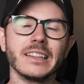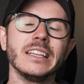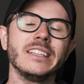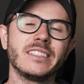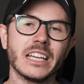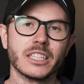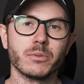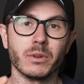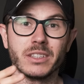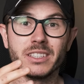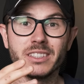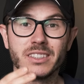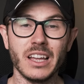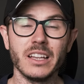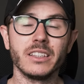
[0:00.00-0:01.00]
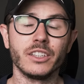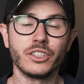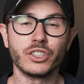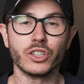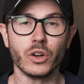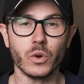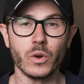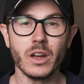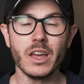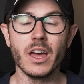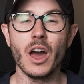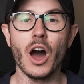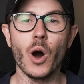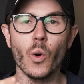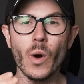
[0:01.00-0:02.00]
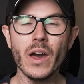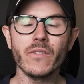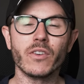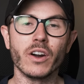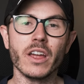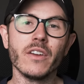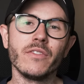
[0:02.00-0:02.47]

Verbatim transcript: At least that's what studies show. However,